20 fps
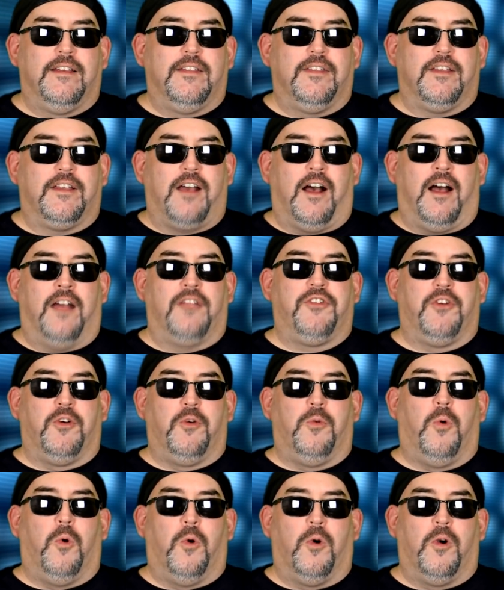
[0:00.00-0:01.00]
The
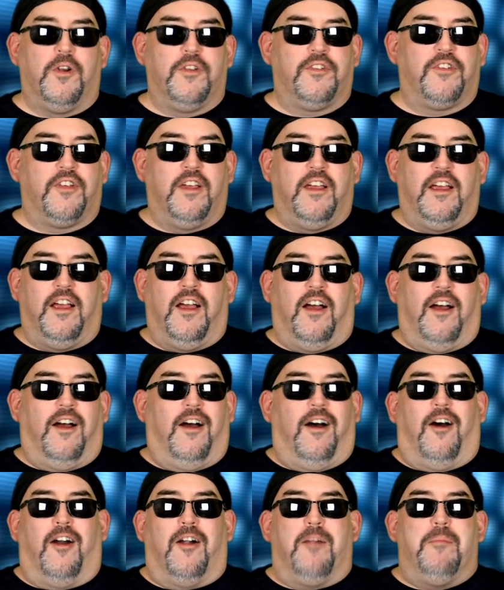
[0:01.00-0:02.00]
console wars
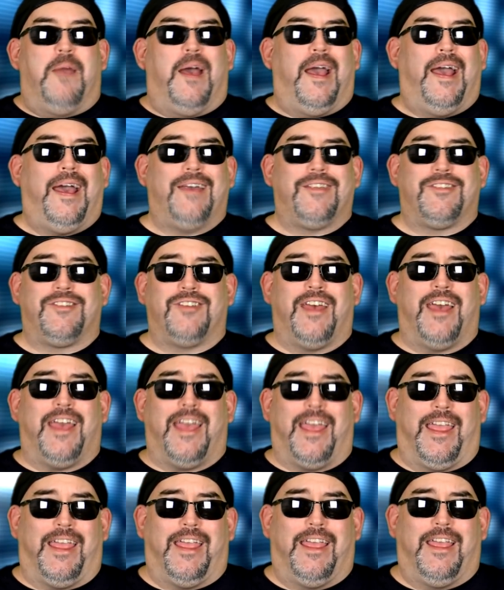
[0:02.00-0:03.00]
are
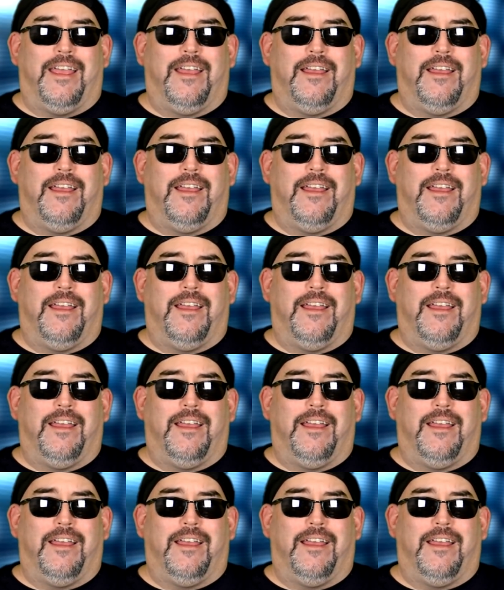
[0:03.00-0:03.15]
passé.